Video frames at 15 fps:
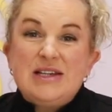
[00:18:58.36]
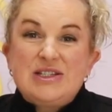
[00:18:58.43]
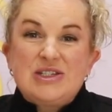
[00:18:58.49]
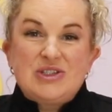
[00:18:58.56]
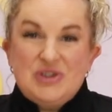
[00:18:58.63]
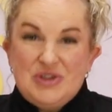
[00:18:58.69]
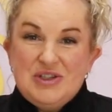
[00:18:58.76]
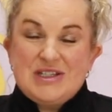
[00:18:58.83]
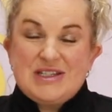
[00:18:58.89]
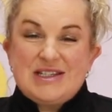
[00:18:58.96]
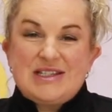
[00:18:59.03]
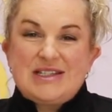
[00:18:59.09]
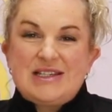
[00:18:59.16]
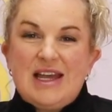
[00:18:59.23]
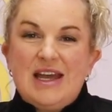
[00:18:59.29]
As soon as
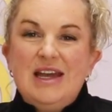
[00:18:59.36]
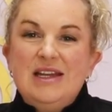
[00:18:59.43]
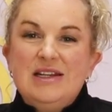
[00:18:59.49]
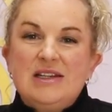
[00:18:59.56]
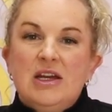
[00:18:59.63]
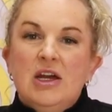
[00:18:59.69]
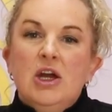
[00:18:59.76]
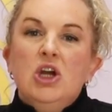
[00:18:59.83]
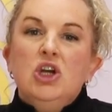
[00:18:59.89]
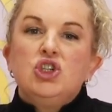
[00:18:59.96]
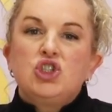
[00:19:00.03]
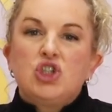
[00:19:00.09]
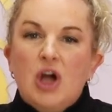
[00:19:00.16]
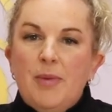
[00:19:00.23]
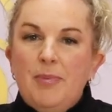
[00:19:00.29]
it's set,
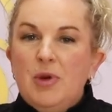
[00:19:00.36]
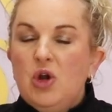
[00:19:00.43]
chop